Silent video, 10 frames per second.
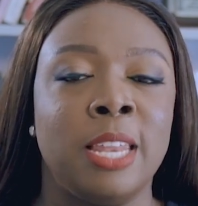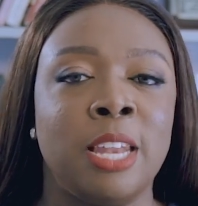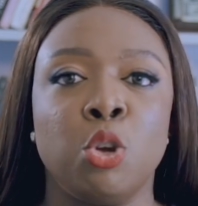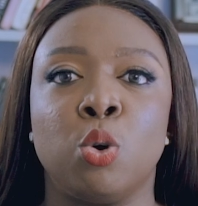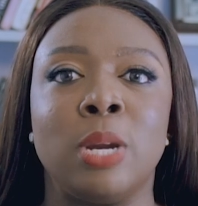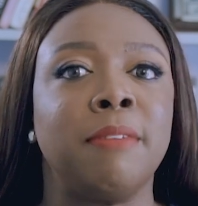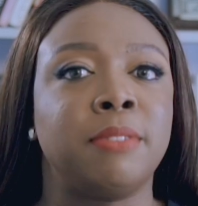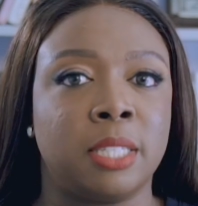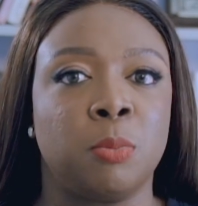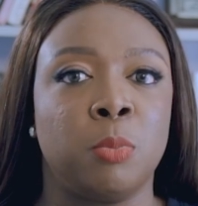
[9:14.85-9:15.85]
Now, you could have
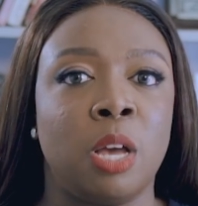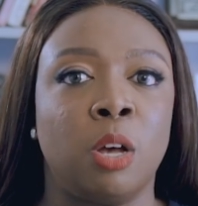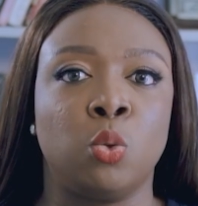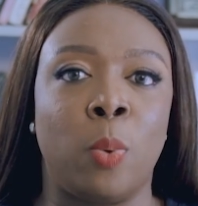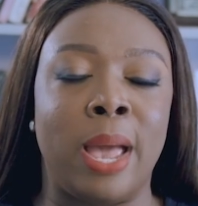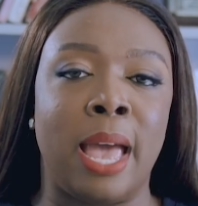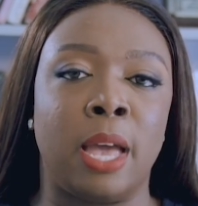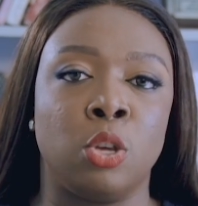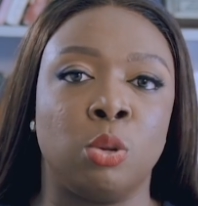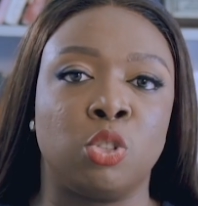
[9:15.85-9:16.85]
testimonials
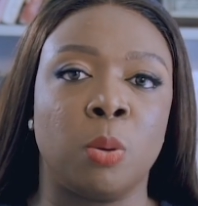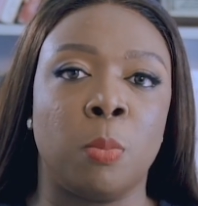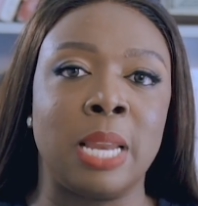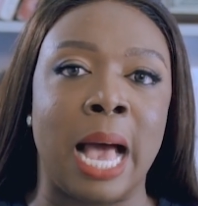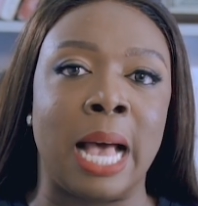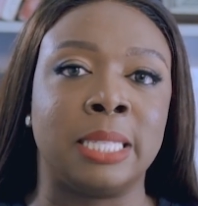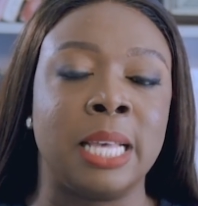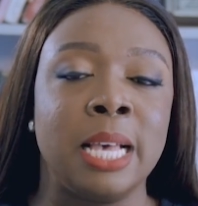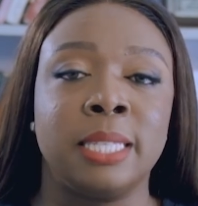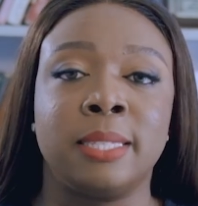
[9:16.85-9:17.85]
where, someone has
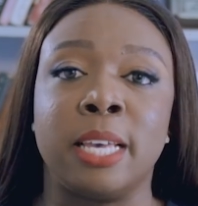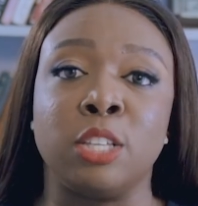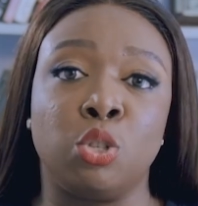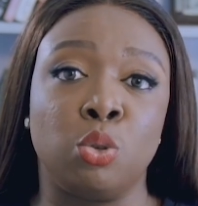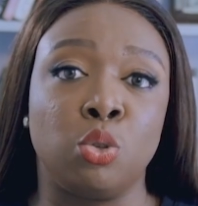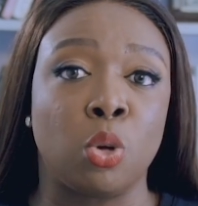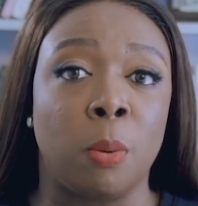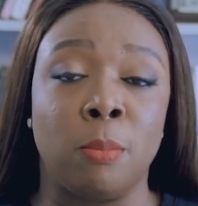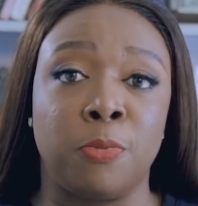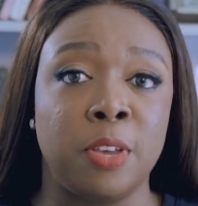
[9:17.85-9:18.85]
sent you
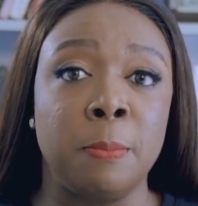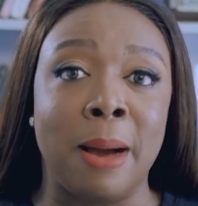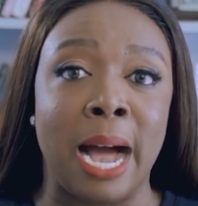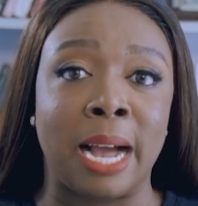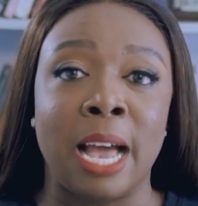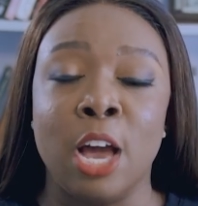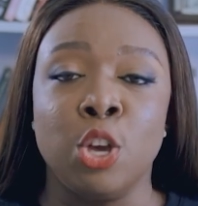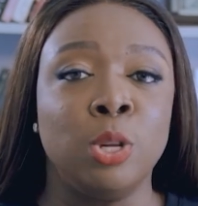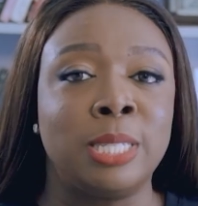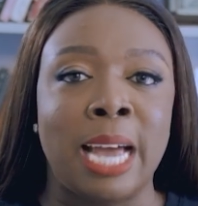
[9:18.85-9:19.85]
some feedback,
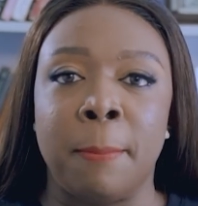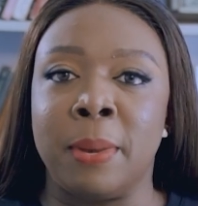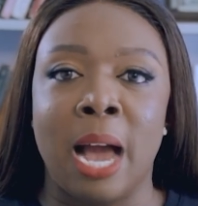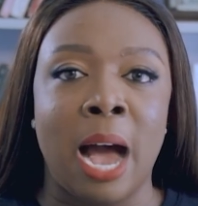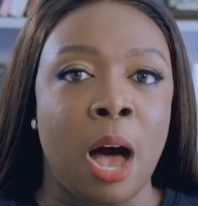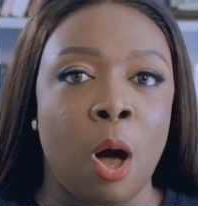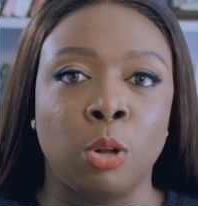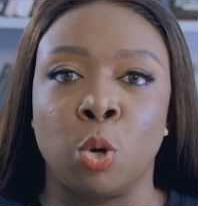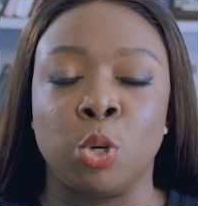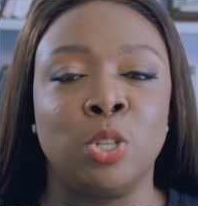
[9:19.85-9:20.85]
you type it
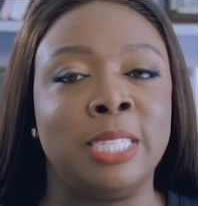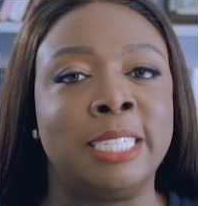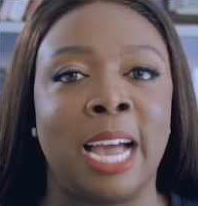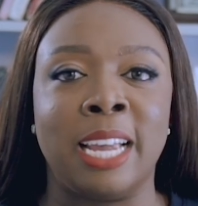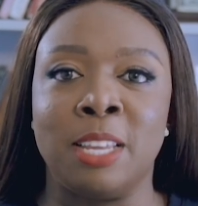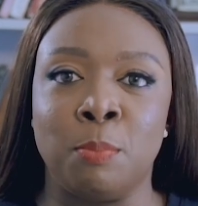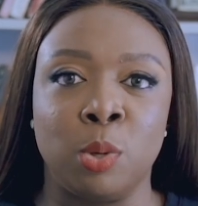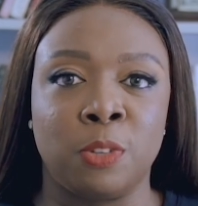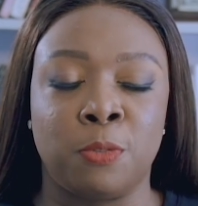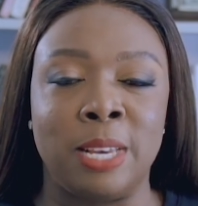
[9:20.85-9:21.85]
out or you design it
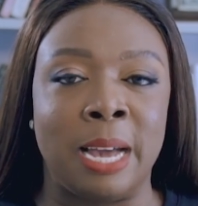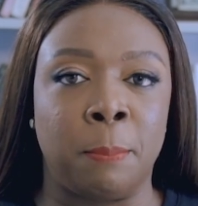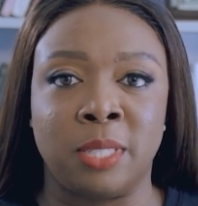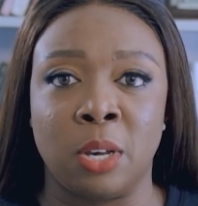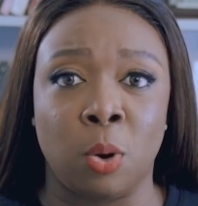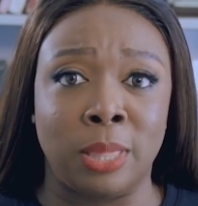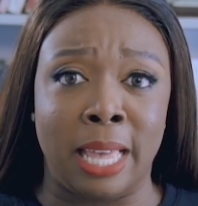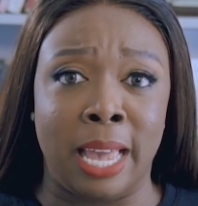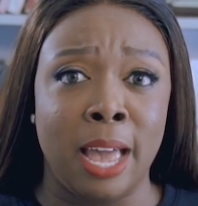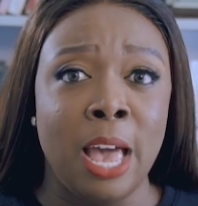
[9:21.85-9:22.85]
beautifully and put it on
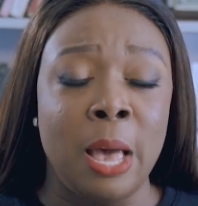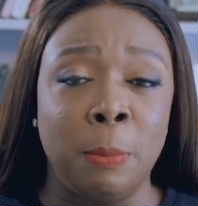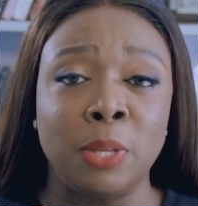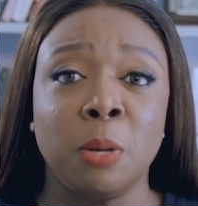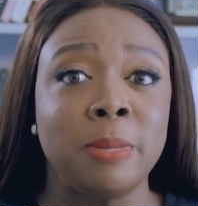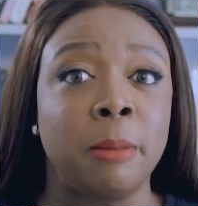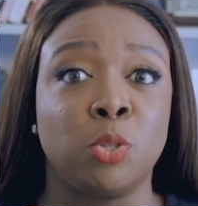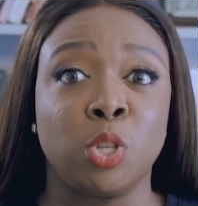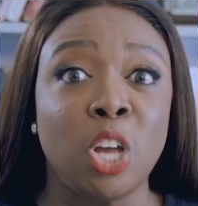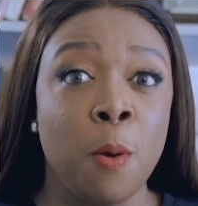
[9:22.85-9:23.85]
there. But
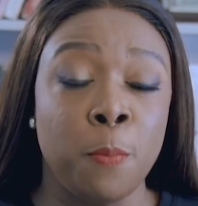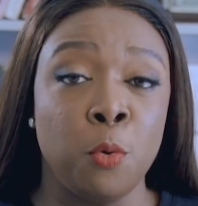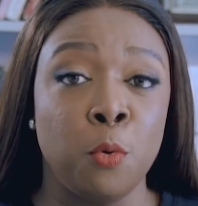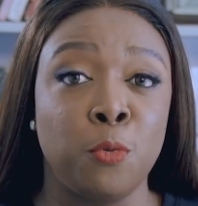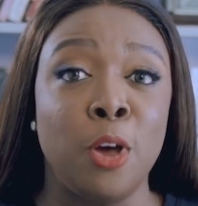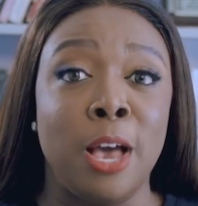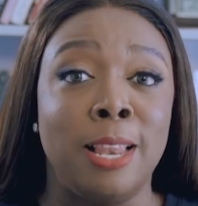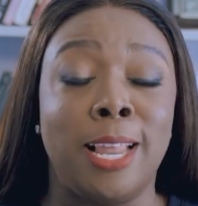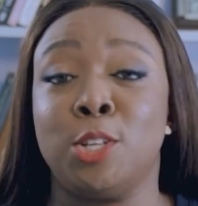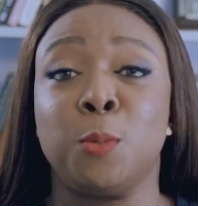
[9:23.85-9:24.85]
sometimes social proof,
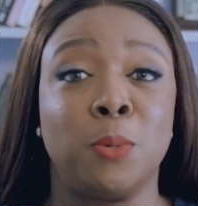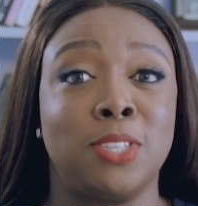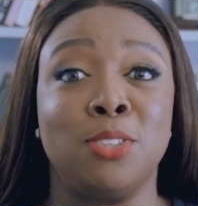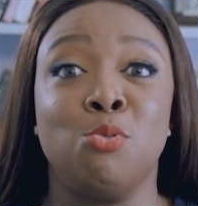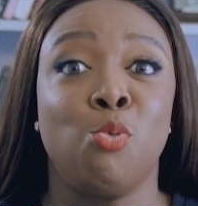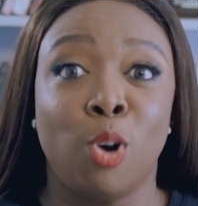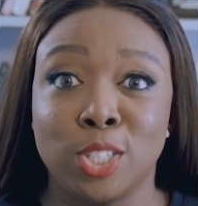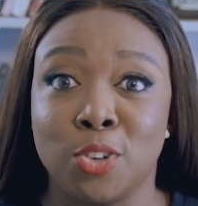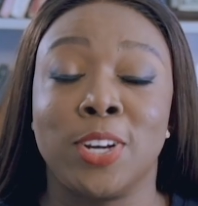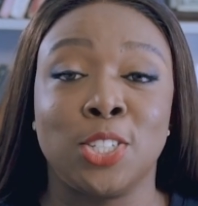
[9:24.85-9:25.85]
like just putting the raw
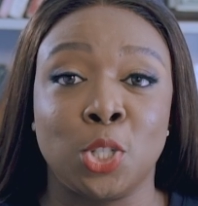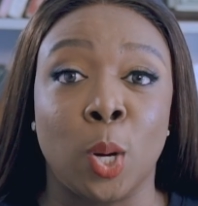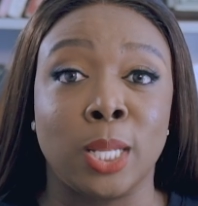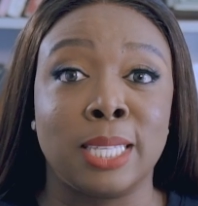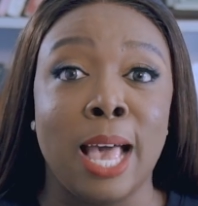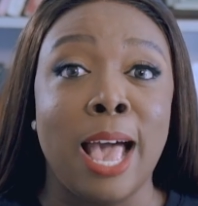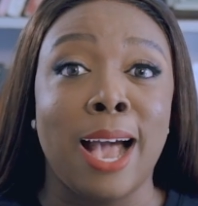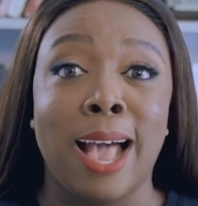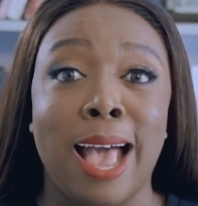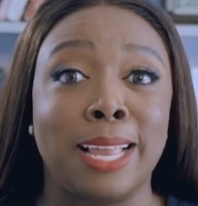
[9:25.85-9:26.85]
screenshots,
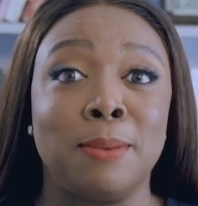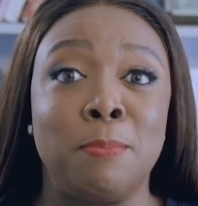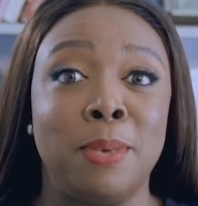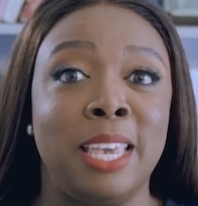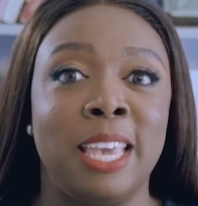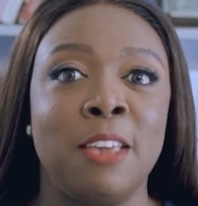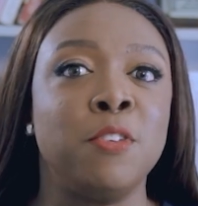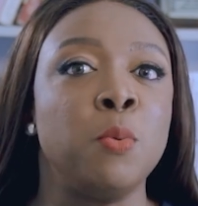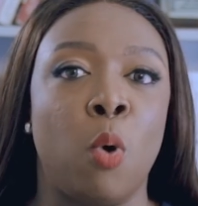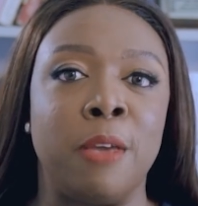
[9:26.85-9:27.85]
can be
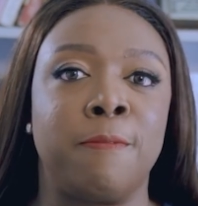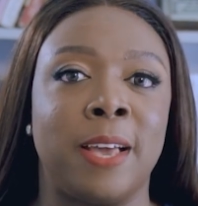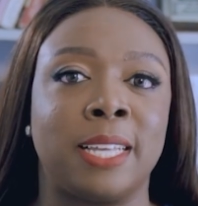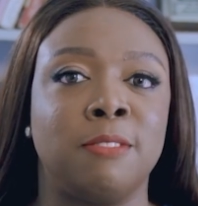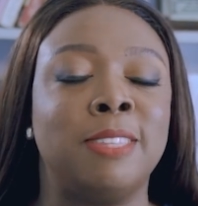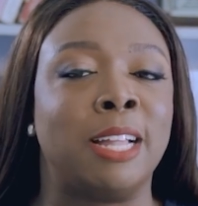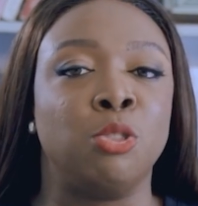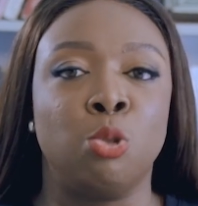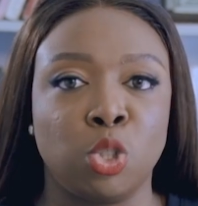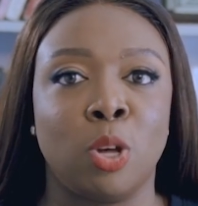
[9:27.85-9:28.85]
even more effective
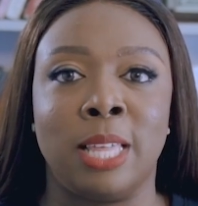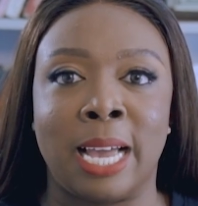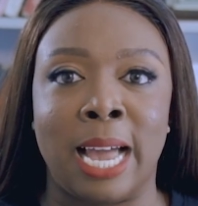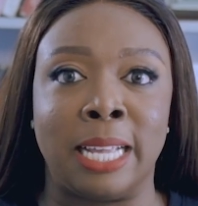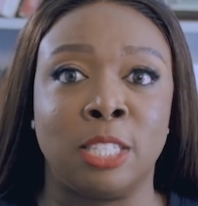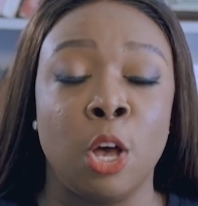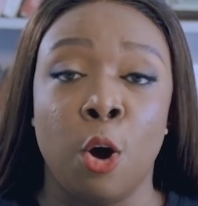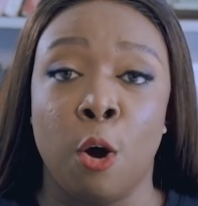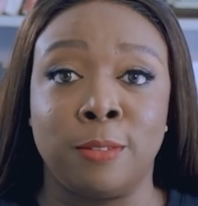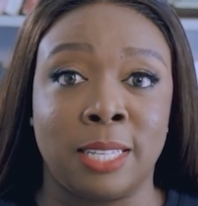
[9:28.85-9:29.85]
than those other kinds
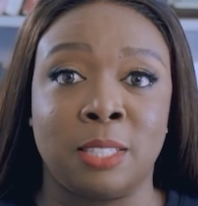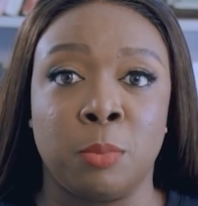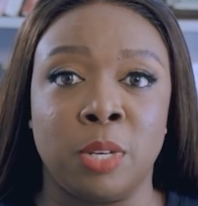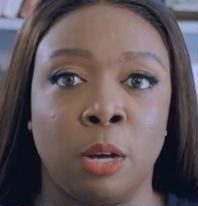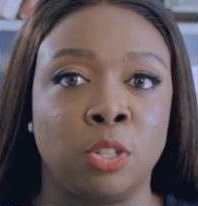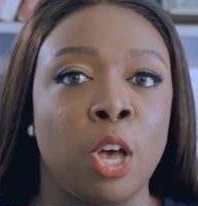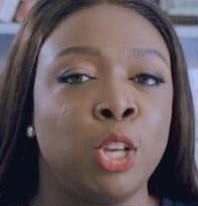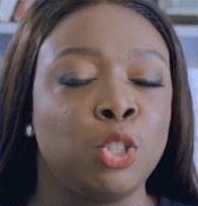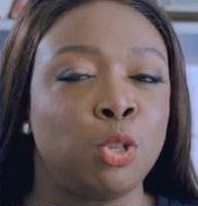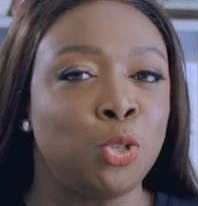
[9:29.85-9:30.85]
of testimonials.
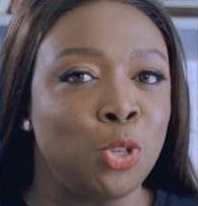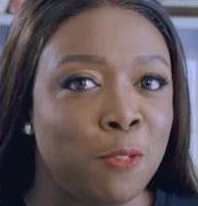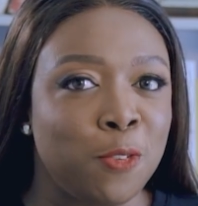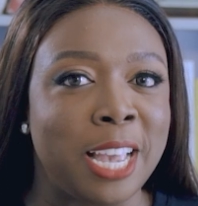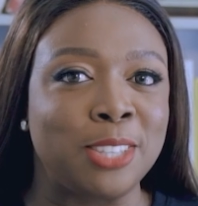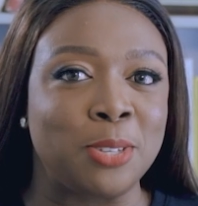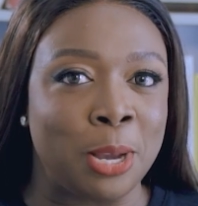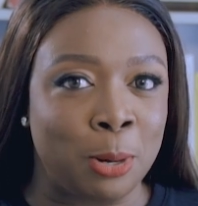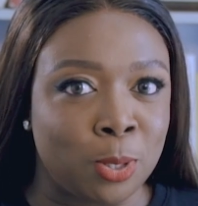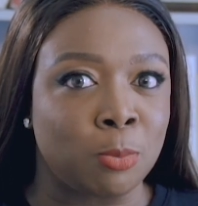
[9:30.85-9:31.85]
So do not forget to
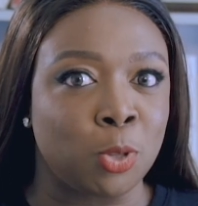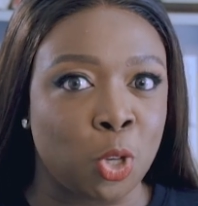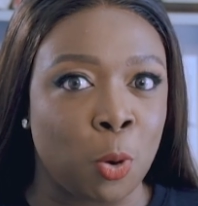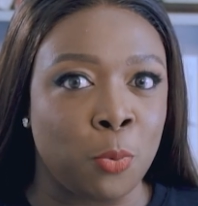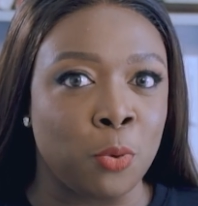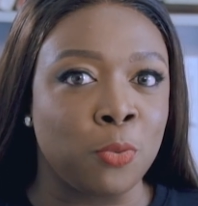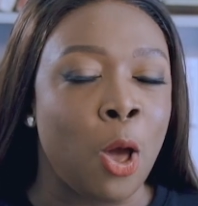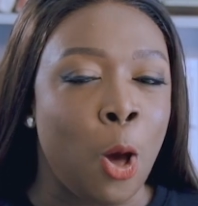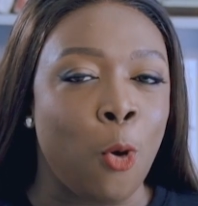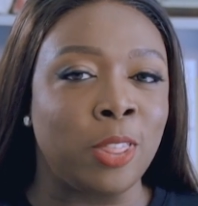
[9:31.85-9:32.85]
include some social proof
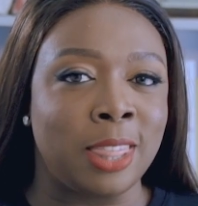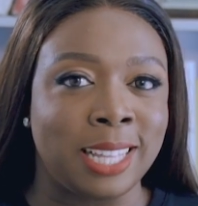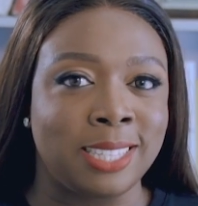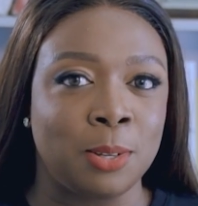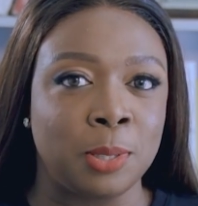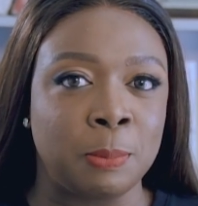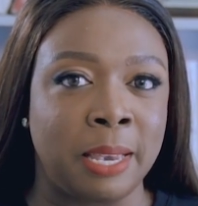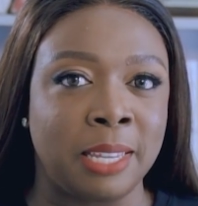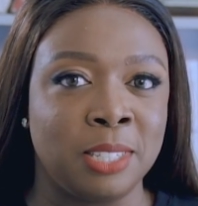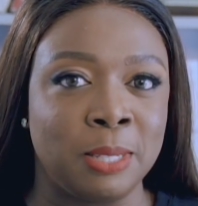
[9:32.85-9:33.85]
on that sales
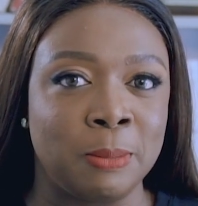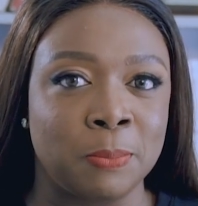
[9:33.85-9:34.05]
page.